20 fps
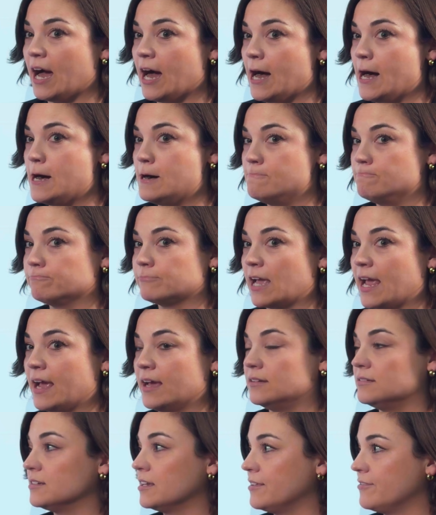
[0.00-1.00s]

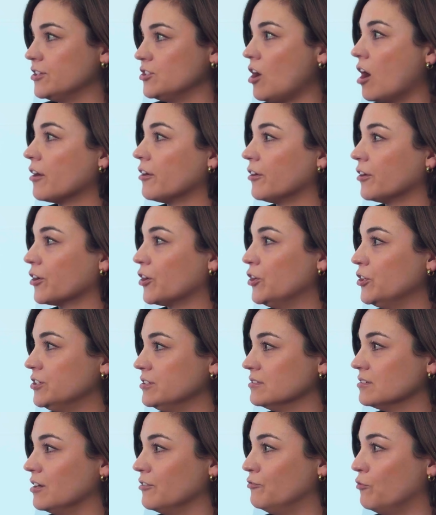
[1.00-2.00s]
and the daughter
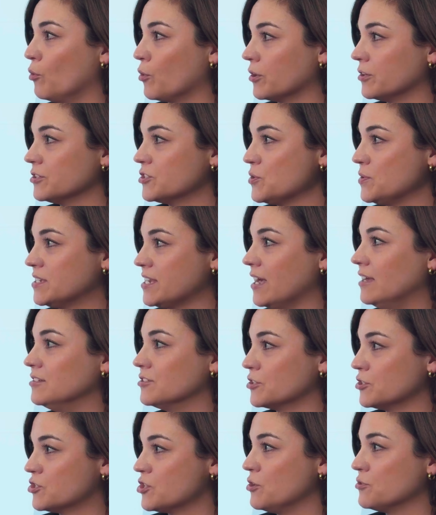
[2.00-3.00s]
couldn't afford to
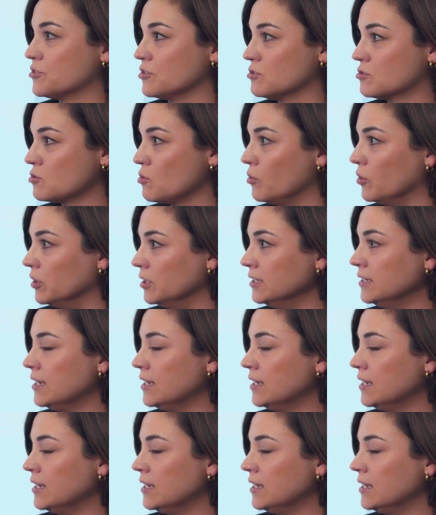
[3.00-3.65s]
attend her chosen school.